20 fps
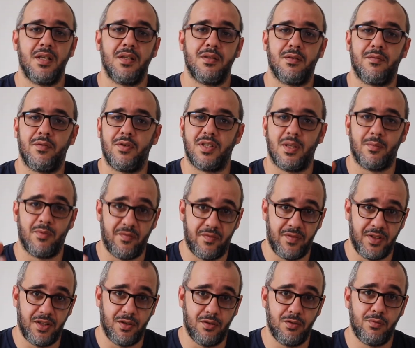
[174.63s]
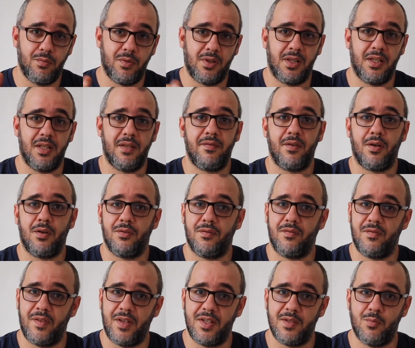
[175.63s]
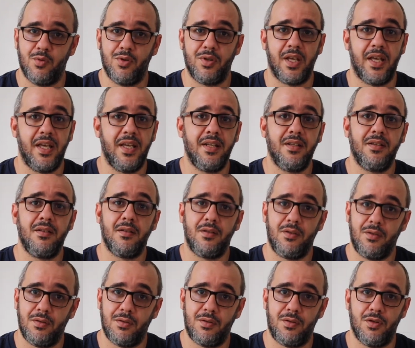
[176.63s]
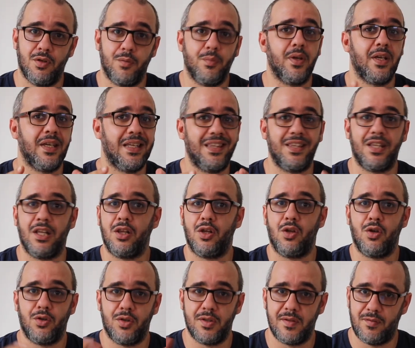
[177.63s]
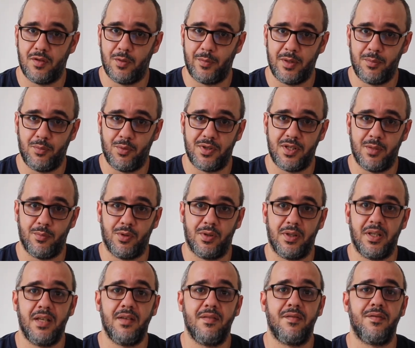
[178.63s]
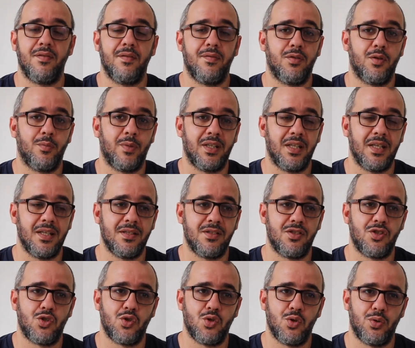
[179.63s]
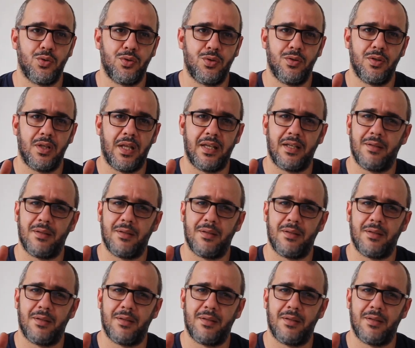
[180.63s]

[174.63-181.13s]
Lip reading: So for example, video will live on Facebook and YouTube in the longest format possible. If the format is shorter, like